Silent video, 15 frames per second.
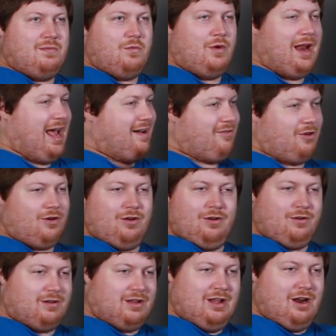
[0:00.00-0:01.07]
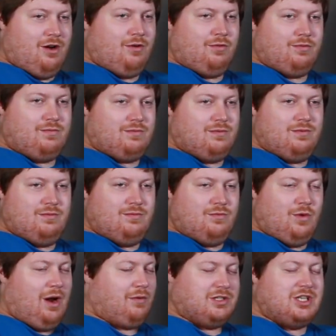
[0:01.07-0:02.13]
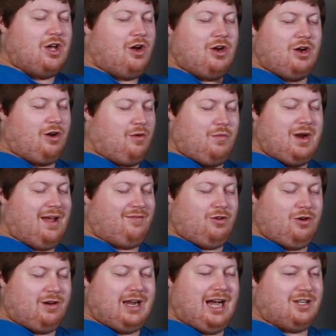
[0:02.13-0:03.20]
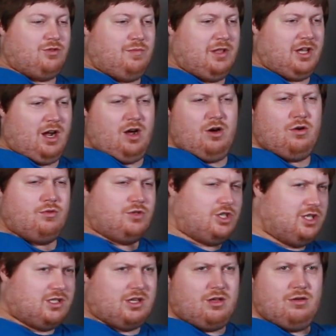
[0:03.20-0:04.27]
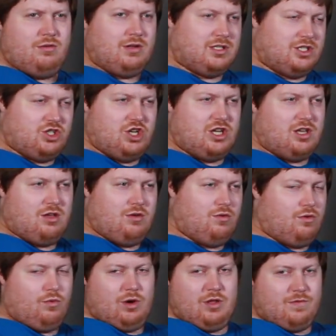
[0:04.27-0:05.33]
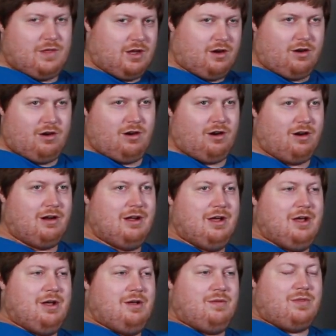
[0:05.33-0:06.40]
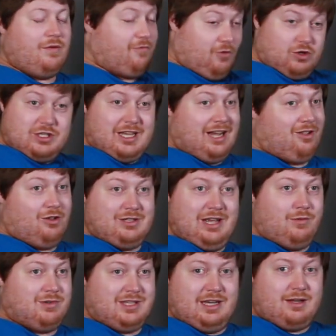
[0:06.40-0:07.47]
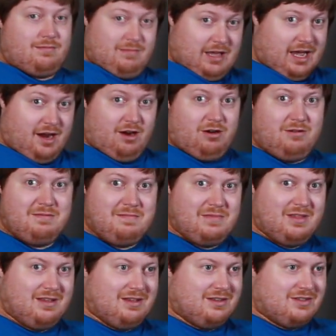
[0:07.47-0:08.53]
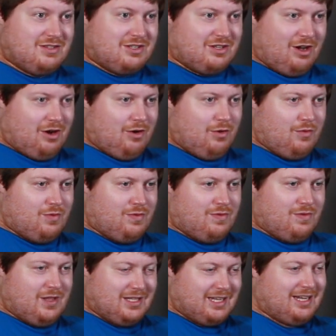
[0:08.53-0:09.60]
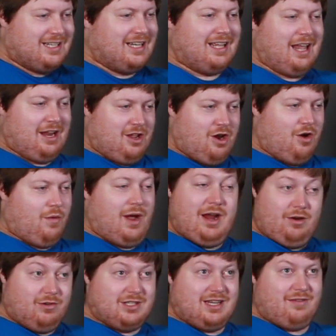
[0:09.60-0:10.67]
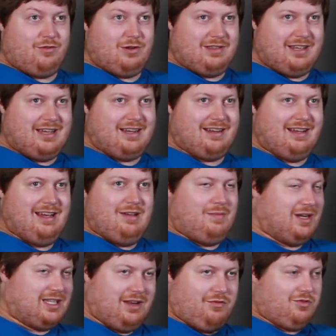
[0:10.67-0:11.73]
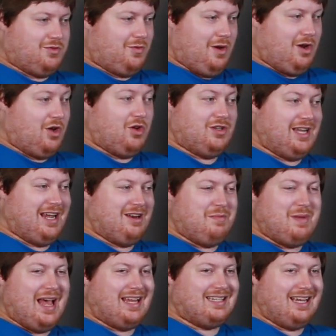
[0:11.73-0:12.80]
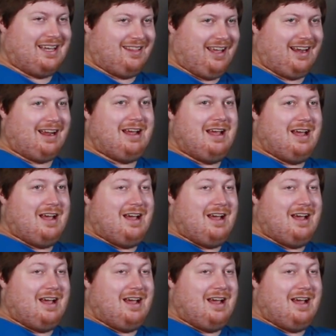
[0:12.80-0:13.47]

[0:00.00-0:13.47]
Whenever, you know, when I was younger, whenever guys would be like, oh, she's cute, is she cute, what do you think of her? The first thing I looked at was, like, hair. So this idea that, you know, hair is everything, makes the difference between a good day and a bad day, like...